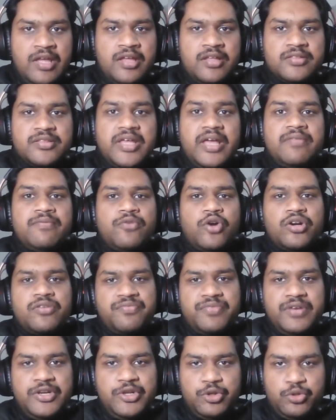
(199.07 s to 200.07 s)
then what
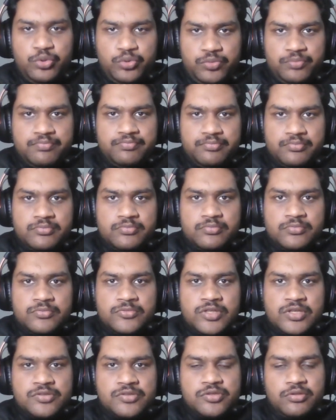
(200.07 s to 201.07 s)
will you do?
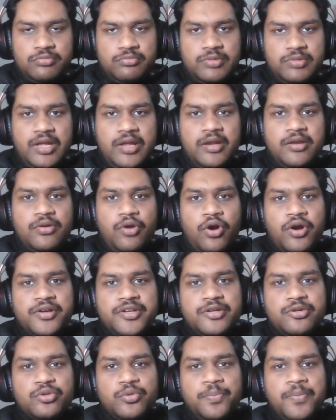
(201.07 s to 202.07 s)
So in
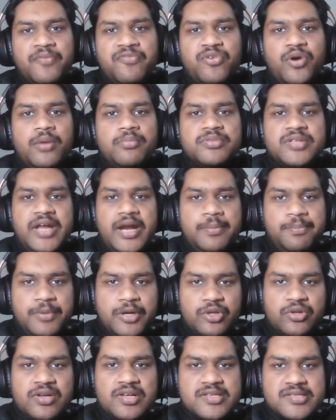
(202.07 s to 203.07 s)
order to perform that
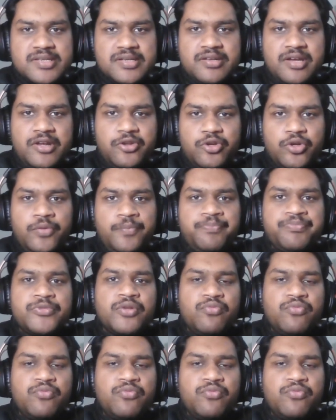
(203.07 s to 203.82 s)
particular scenario,